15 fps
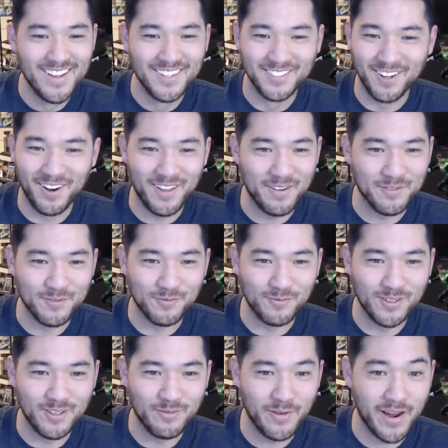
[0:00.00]
Sorry, that was
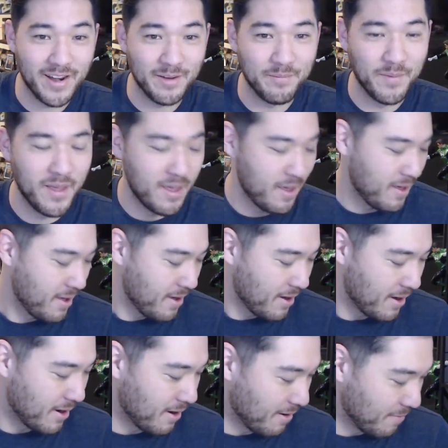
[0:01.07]
really random.
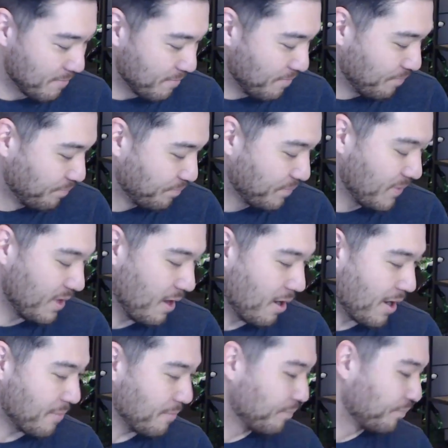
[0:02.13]
All
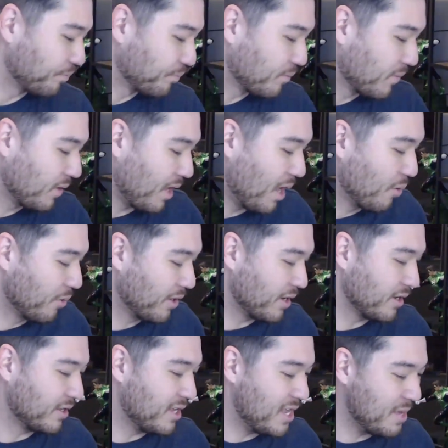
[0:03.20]
right, and we're
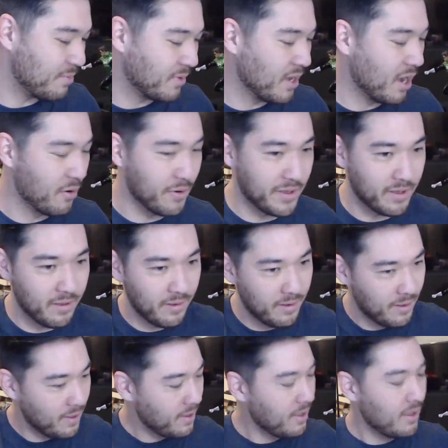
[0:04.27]
gonna keep going.
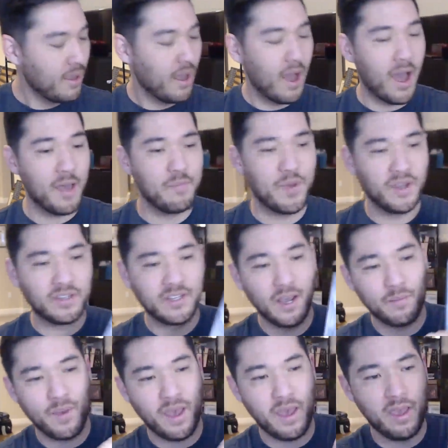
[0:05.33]
I picked
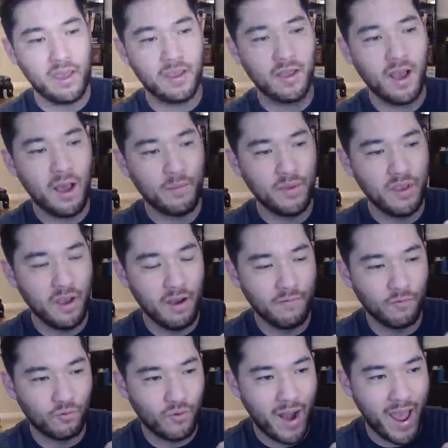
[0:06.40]
up a copy of
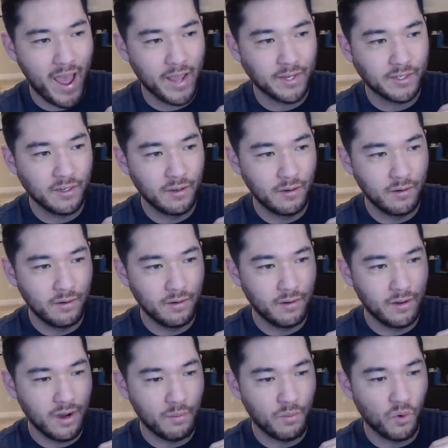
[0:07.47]
Rags
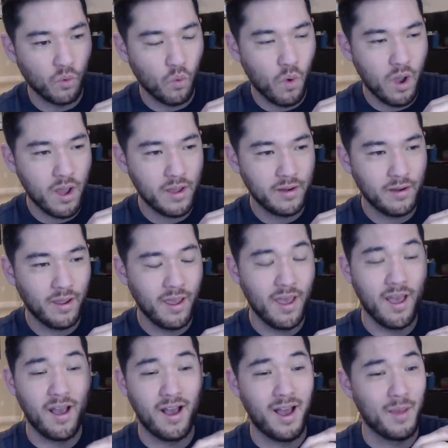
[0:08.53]
#1.
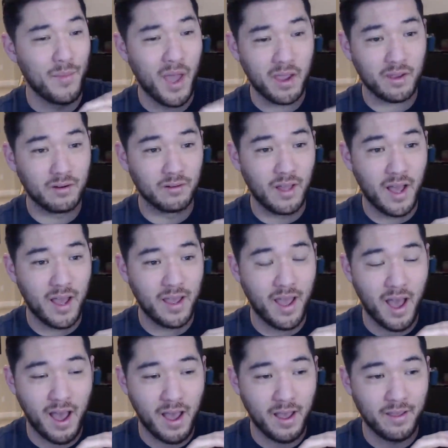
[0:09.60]
I'm not gonna lie,
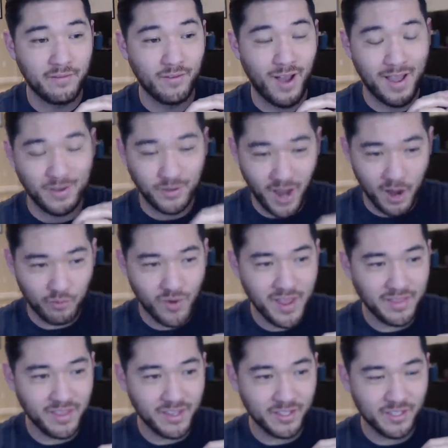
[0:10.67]
I
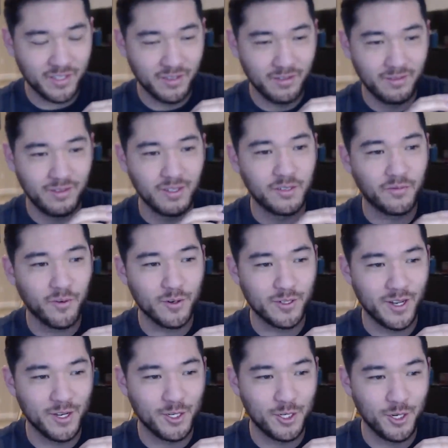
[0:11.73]
read this first
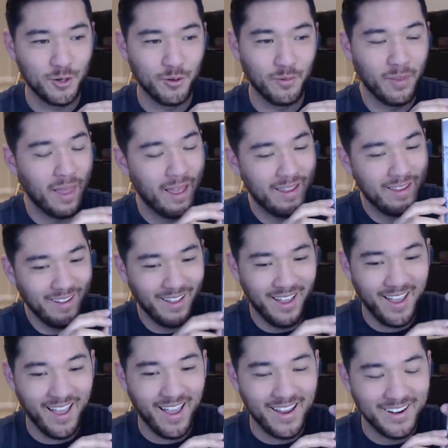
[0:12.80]
issue, and
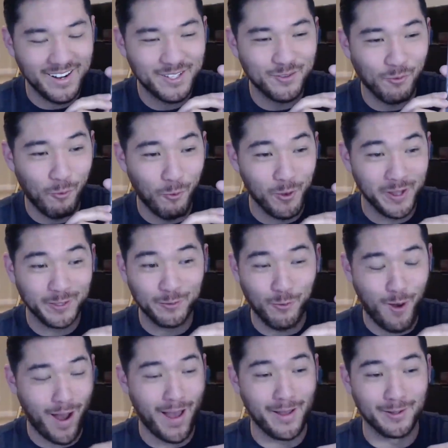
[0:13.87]
it's
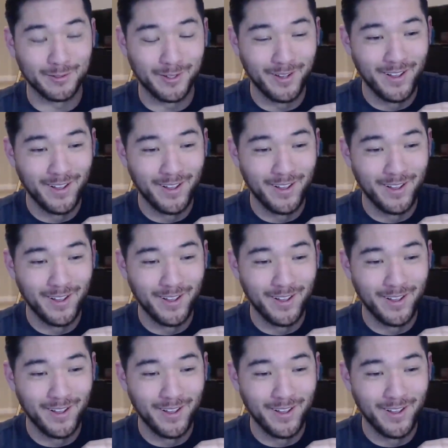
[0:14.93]
wild.